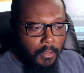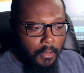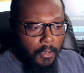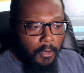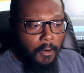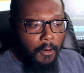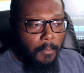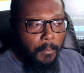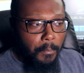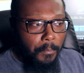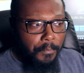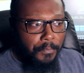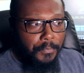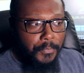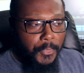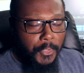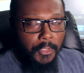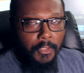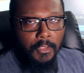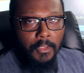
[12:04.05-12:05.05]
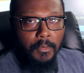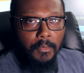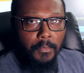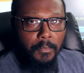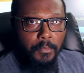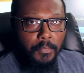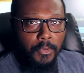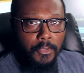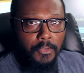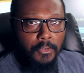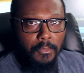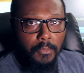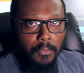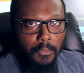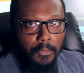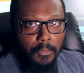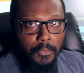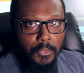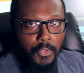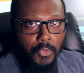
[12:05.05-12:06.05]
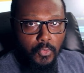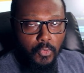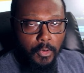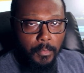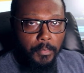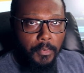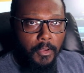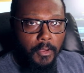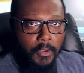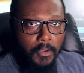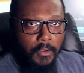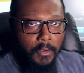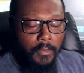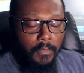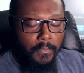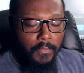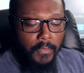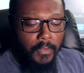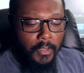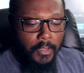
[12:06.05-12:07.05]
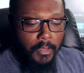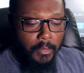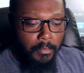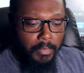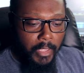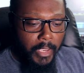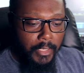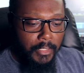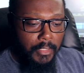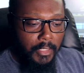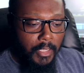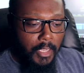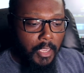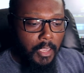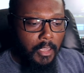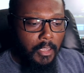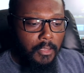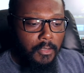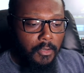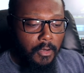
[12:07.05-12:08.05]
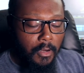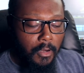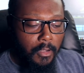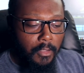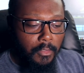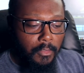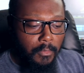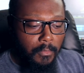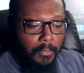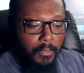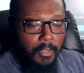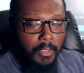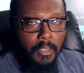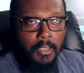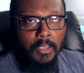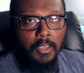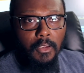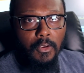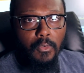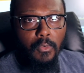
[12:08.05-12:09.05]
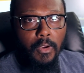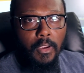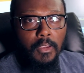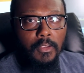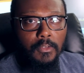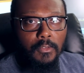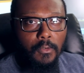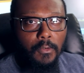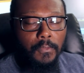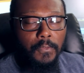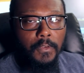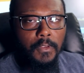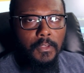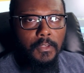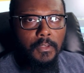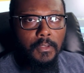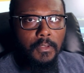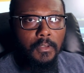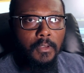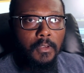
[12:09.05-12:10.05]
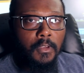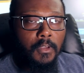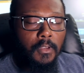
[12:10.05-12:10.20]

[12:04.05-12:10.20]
So then you put your little strip of platigage onto the crank surface.